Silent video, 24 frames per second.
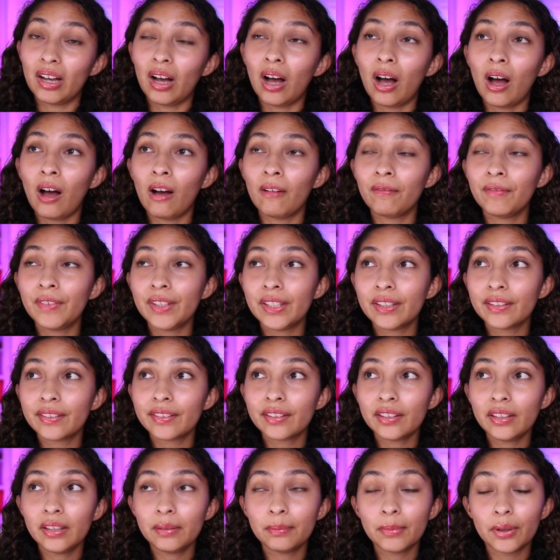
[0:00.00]

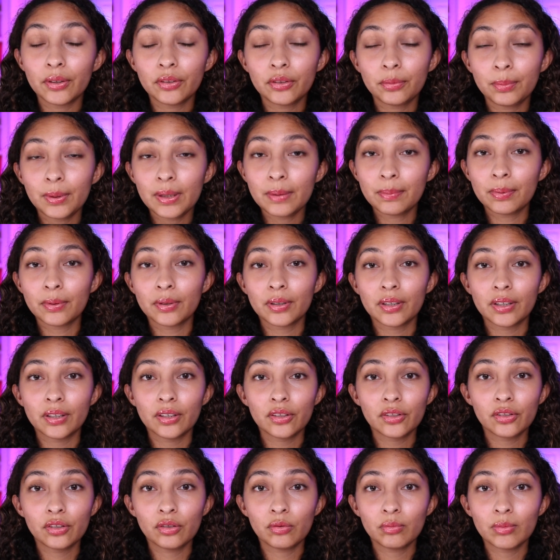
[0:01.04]
obviously most people are going to
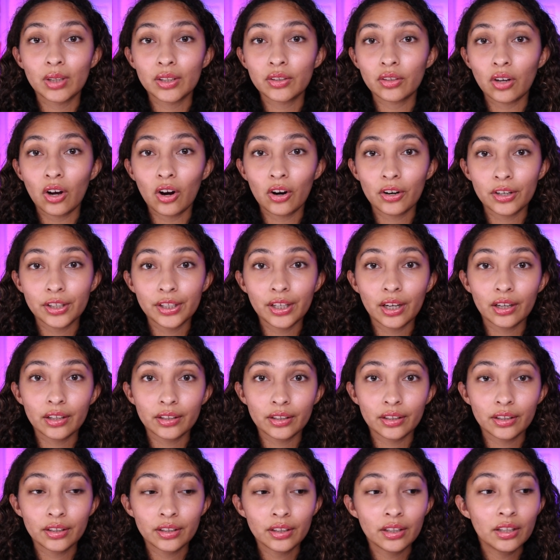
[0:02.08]
assume that's
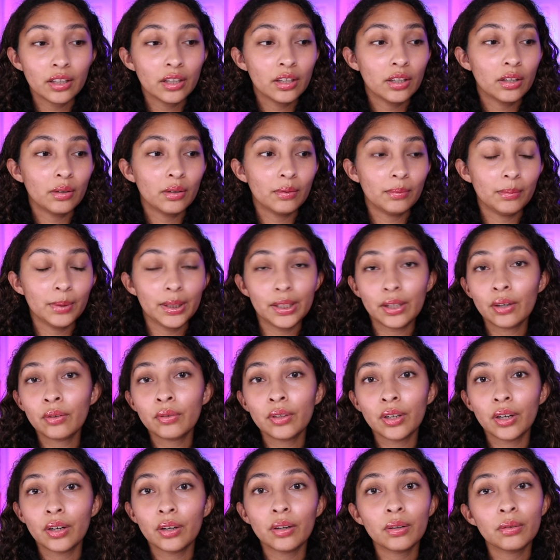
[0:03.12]
Ariana we don't
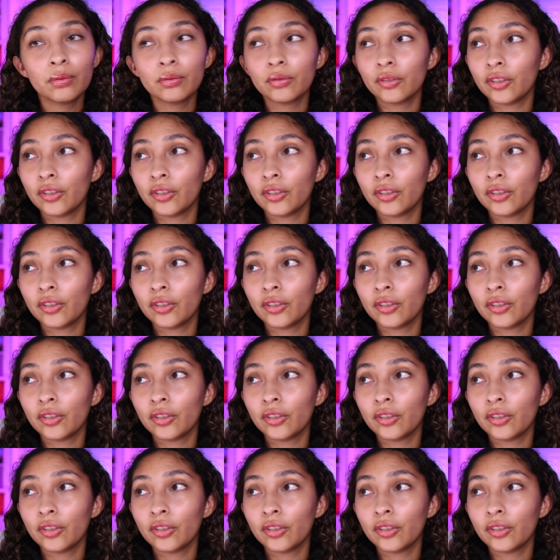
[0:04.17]
know.